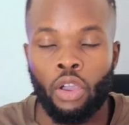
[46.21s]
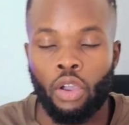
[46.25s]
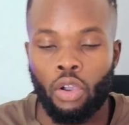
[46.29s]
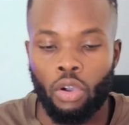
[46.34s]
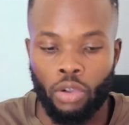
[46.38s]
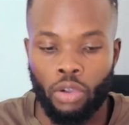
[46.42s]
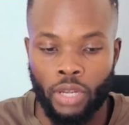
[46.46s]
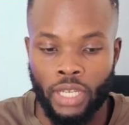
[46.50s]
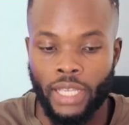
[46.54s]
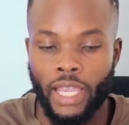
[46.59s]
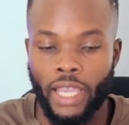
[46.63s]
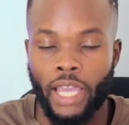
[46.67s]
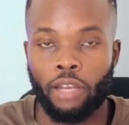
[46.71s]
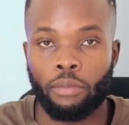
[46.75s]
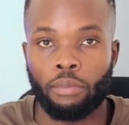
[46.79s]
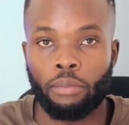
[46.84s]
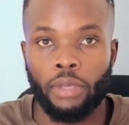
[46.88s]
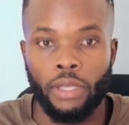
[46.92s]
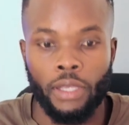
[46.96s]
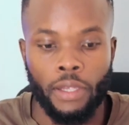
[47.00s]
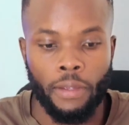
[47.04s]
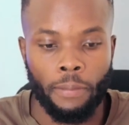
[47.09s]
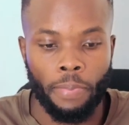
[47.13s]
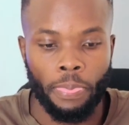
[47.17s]
or it can
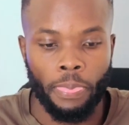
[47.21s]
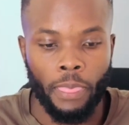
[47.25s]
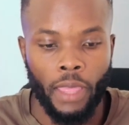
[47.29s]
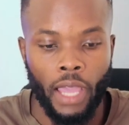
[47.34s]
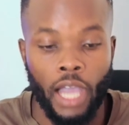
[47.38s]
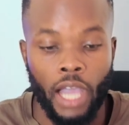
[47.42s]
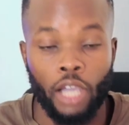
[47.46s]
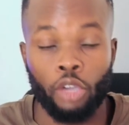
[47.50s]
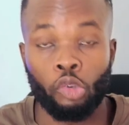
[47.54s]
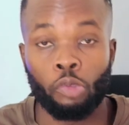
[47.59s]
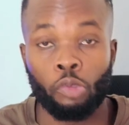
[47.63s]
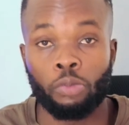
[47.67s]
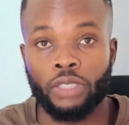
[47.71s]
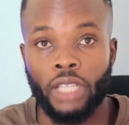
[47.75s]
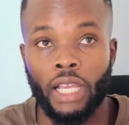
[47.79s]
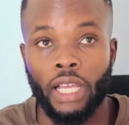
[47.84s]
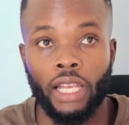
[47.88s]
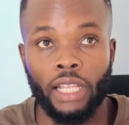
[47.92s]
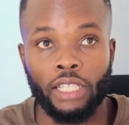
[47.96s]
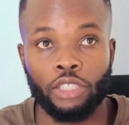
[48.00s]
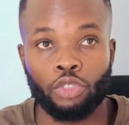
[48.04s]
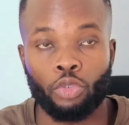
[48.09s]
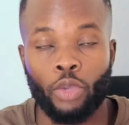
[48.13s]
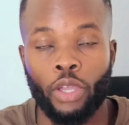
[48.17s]
be a group
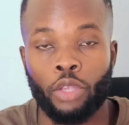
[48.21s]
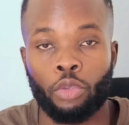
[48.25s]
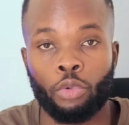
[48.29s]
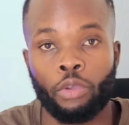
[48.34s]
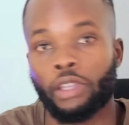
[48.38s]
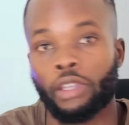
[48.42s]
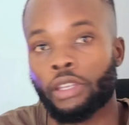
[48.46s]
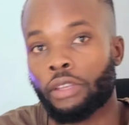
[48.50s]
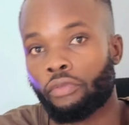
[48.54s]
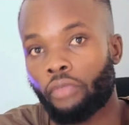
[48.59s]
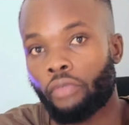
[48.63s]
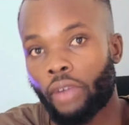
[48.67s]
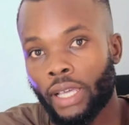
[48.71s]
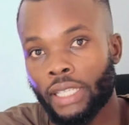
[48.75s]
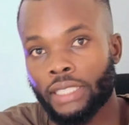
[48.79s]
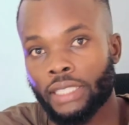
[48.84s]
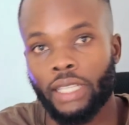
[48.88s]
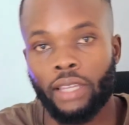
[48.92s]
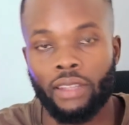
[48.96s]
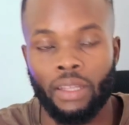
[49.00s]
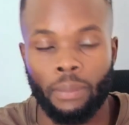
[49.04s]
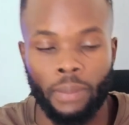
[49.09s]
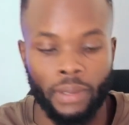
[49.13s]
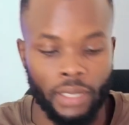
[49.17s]
challenge where you
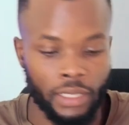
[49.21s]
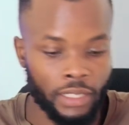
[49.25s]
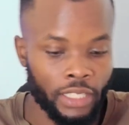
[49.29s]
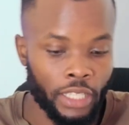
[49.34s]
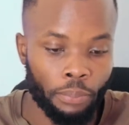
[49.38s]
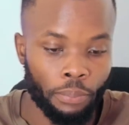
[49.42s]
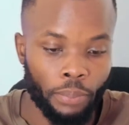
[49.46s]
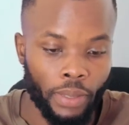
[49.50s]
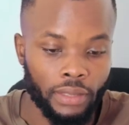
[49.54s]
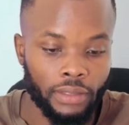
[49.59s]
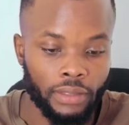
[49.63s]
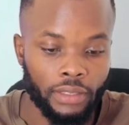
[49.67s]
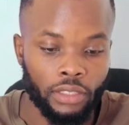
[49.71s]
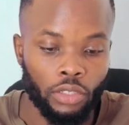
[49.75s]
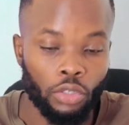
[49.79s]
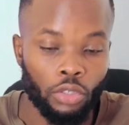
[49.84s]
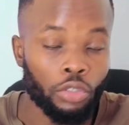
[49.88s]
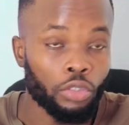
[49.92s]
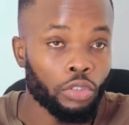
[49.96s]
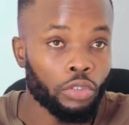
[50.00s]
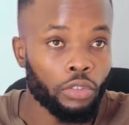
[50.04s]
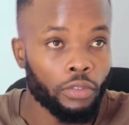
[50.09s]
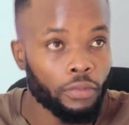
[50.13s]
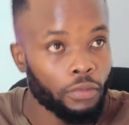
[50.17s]
invite other participants
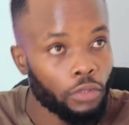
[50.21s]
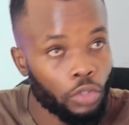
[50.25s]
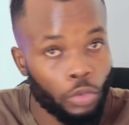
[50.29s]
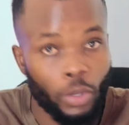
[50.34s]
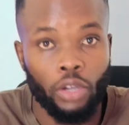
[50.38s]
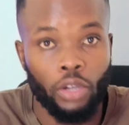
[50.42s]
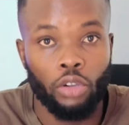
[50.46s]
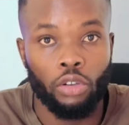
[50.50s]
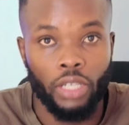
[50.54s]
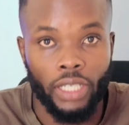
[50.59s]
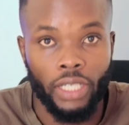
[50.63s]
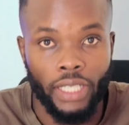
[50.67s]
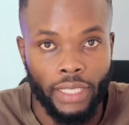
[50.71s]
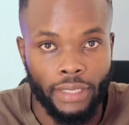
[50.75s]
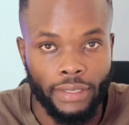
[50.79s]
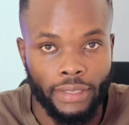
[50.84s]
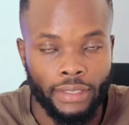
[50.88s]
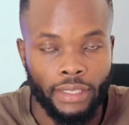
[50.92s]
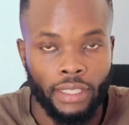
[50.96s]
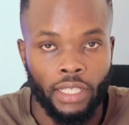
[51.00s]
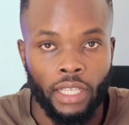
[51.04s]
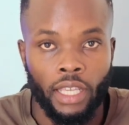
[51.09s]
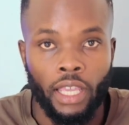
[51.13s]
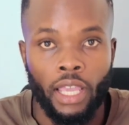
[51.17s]
or your
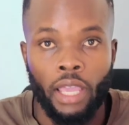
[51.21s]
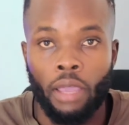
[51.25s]
colleagues.